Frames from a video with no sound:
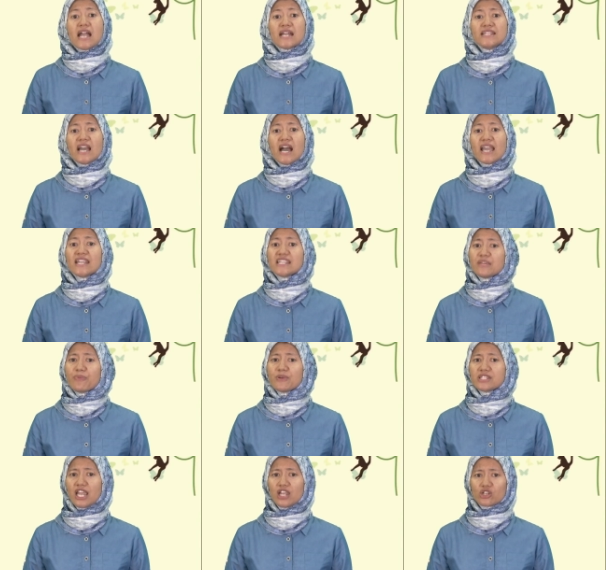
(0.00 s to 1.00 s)
Their
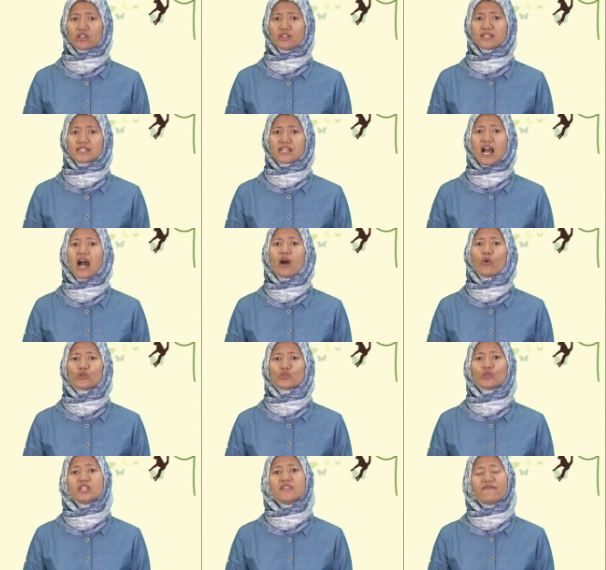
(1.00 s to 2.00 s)
interpretations are
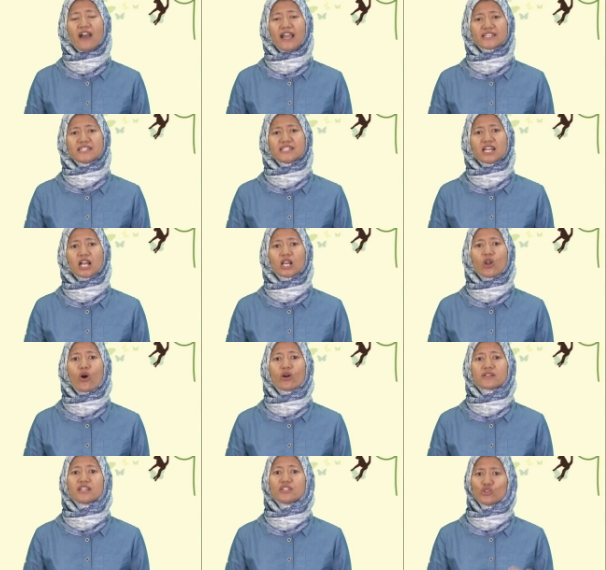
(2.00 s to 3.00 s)
also divided
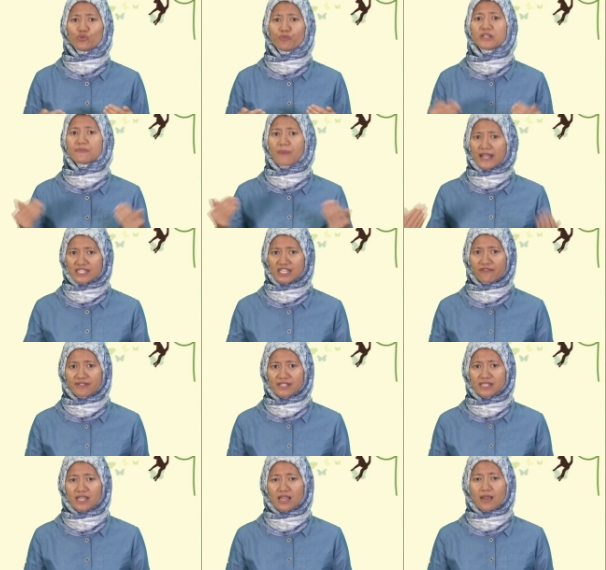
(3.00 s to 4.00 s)
along the two
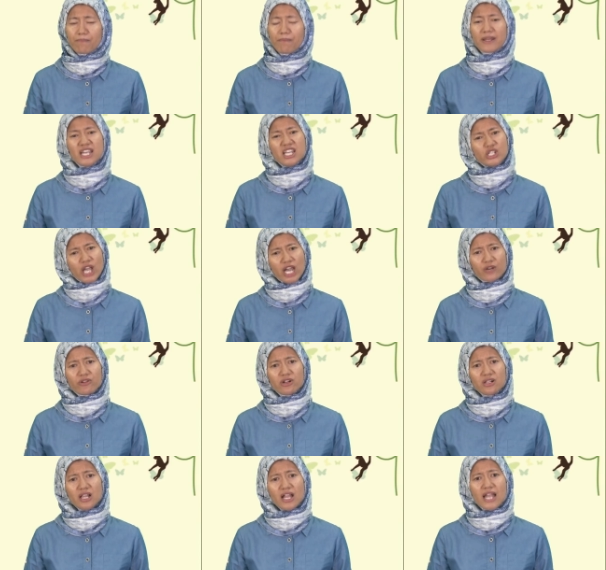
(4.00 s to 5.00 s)
perspectives but in
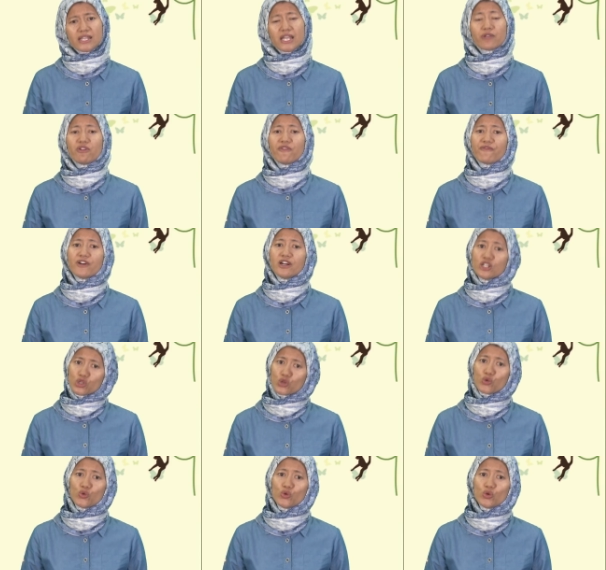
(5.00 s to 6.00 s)
general, they refer
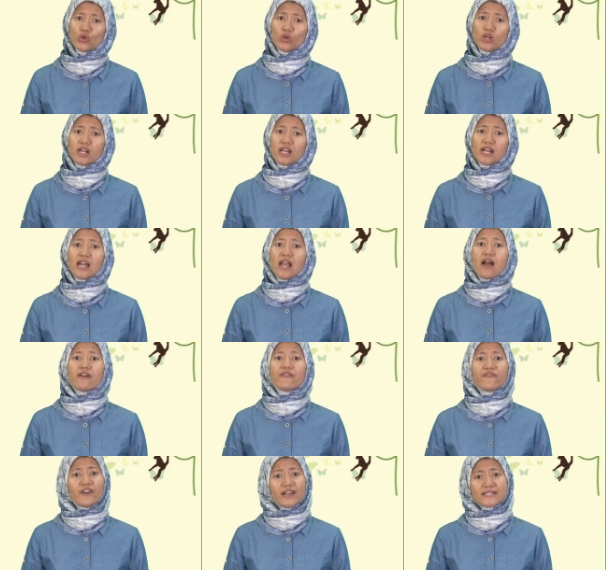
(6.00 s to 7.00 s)
to
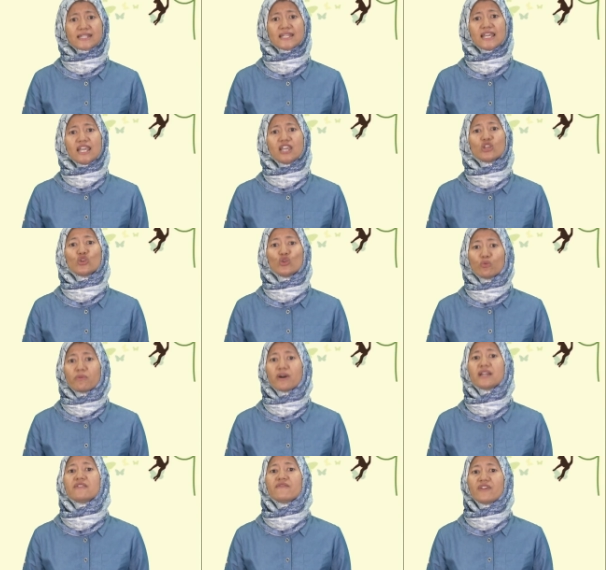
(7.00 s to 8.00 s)
firstly
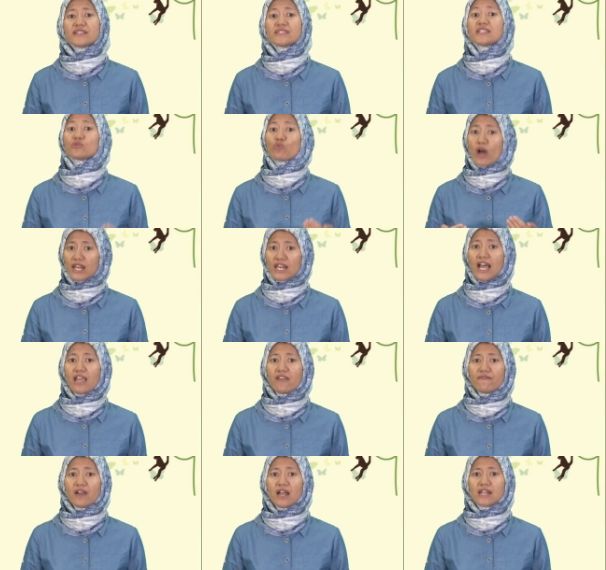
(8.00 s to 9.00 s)
human versus
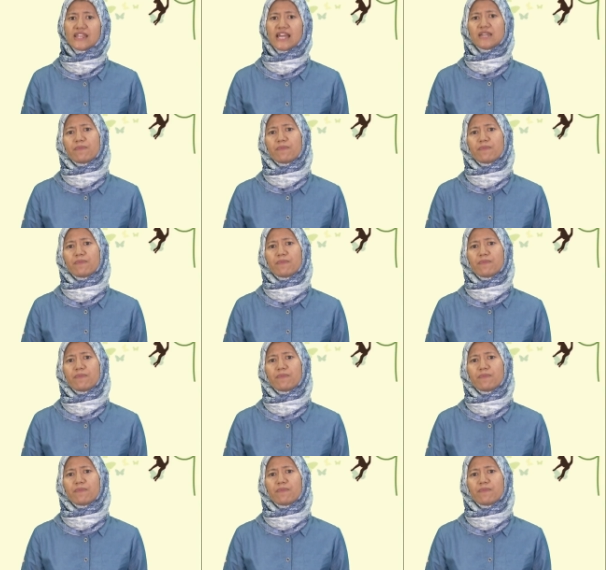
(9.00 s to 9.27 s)
wildlife that